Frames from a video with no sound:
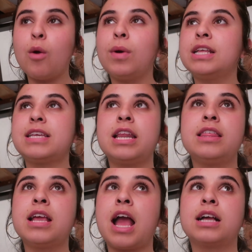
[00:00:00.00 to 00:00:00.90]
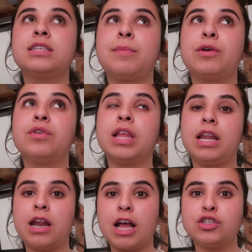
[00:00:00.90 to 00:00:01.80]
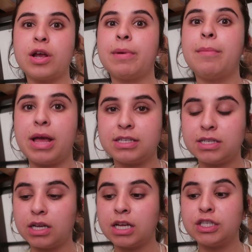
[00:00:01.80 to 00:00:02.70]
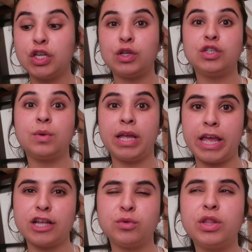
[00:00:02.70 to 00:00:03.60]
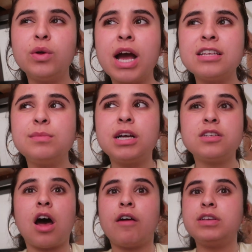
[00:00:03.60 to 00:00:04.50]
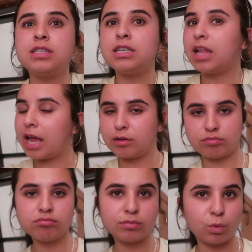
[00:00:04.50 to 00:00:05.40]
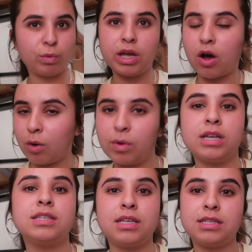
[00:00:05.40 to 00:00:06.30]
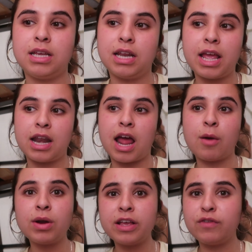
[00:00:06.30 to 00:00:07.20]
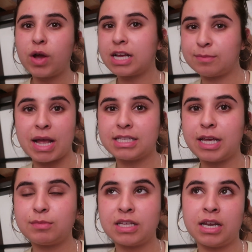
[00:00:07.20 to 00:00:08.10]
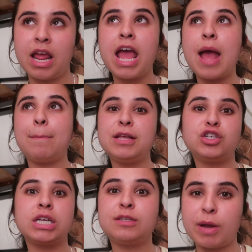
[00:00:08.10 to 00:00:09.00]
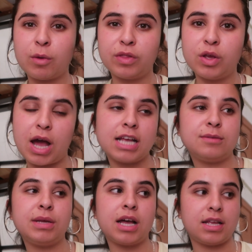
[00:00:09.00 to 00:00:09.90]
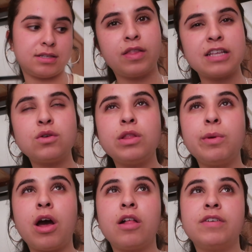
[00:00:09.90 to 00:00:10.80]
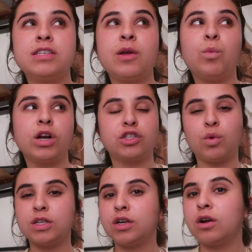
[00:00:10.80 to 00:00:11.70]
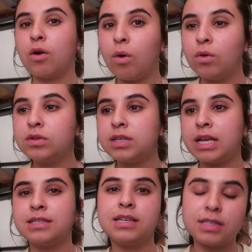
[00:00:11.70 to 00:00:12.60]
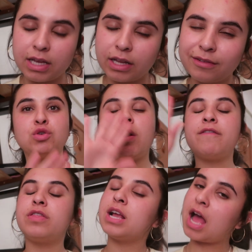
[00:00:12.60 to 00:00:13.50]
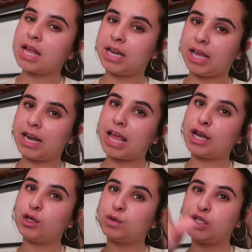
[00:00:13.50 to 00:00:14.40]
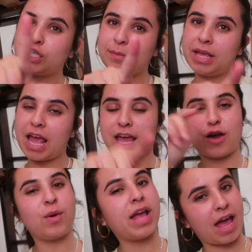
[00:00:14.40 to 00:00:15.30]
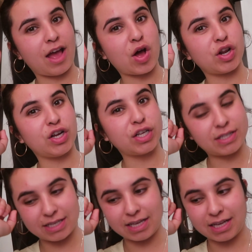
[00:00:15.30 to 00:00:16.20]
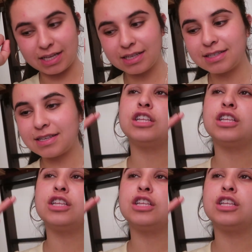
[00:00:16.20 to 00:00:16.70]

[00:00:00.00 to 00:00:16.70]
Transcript: When it's anything academic related, I try my best to continue to engage with you guys, because obviously, like, we all want to succeed, and I want to give you guys my tips and be transparent with you guys, because that's the only way all of us can work towards our goals and succeed. Do everything I did, and you should be a-okay on your T's.